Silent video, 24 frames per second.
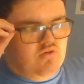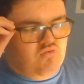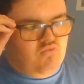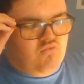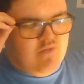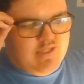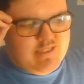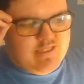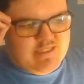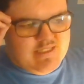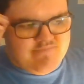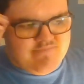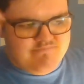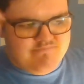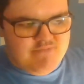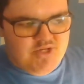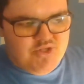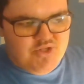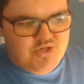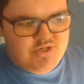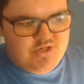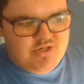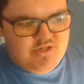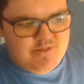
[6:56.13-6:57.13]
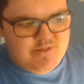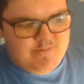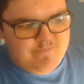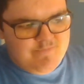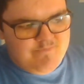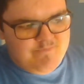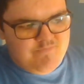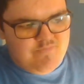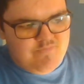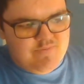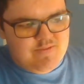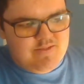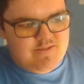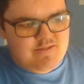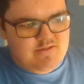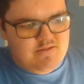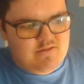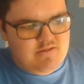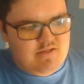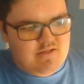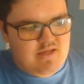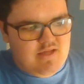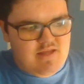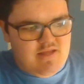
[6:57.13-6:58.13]
with his mother,
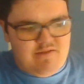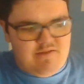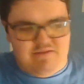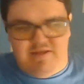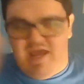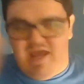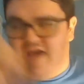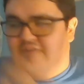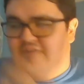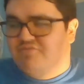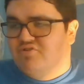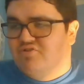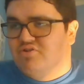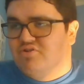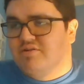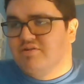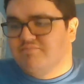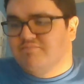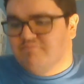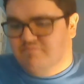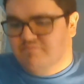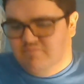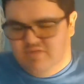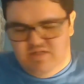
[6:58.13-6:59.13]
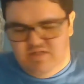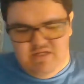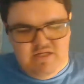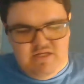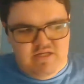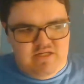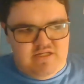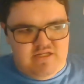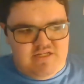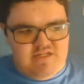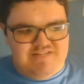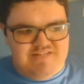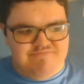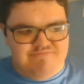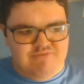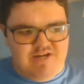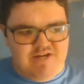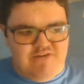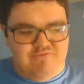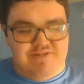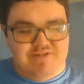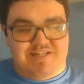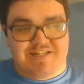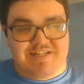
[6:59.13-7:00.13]
and after his
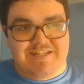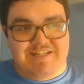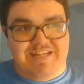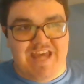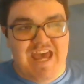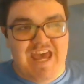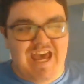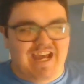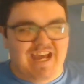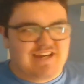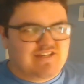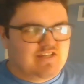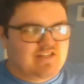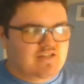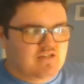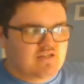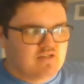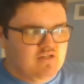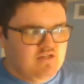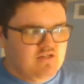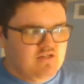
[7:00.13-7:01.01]
pride was attacked,